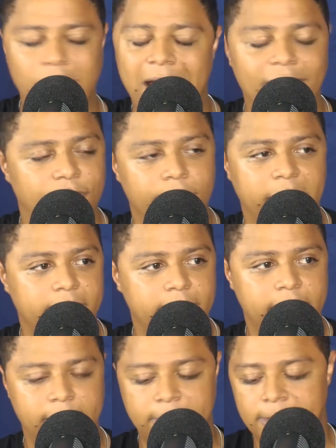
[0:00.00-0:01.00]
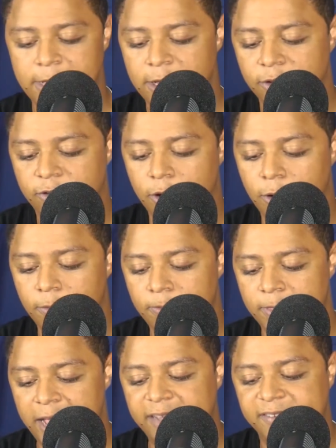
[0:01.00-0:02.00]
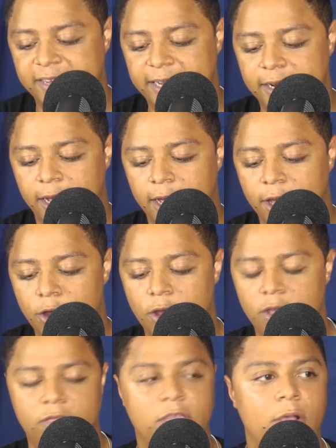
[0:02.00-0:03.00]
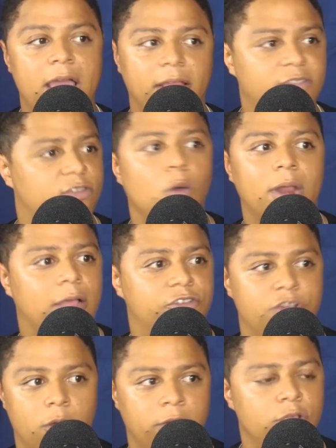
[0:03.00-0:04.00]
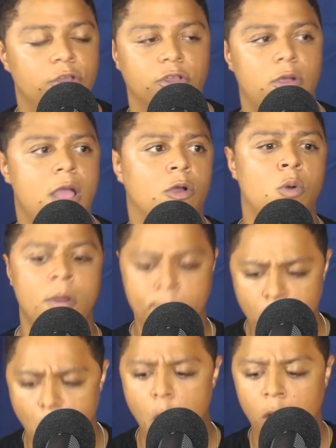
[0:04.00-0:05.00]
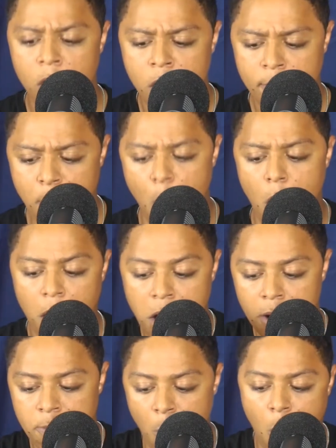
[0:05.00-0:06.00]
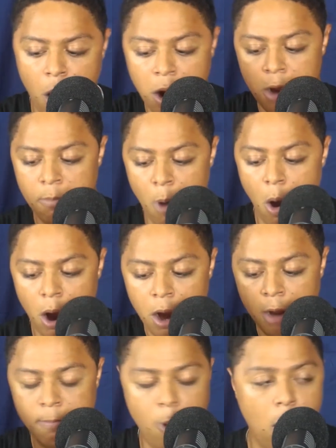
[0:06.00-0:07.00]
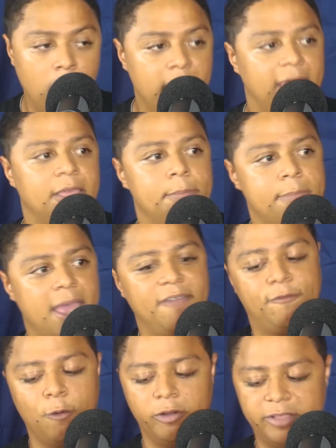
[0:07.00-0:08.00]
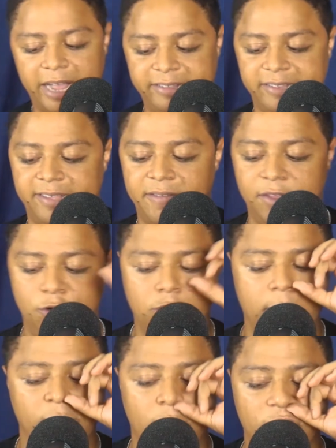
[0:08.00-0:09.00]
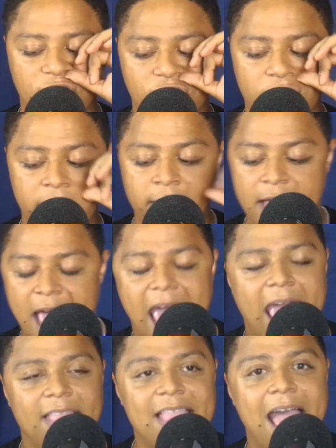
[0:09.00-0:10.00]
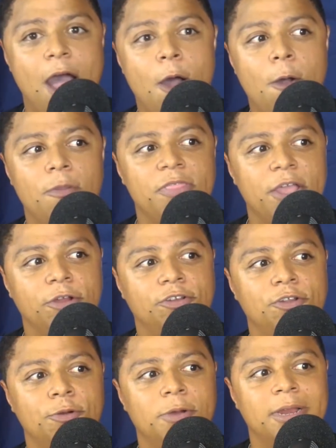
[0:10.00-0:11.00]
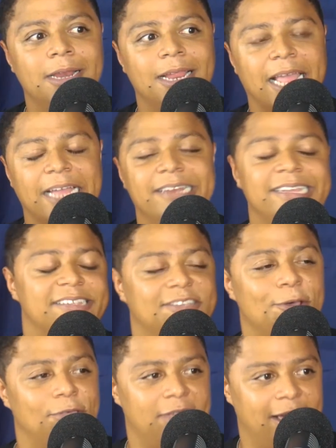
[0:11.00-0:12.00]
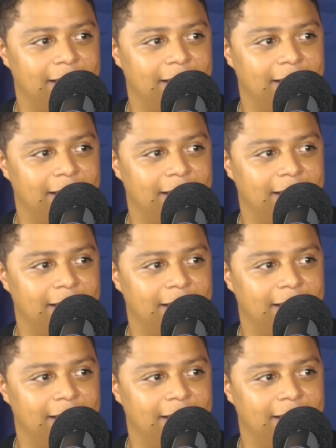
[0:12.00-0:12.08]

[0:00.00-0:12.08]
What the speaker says: You have to, man. So next scene, they're at a sold out show and you hear the crowd going, more. And then May 4th, 1972 comes across the screen and now they're doing like a disco thing,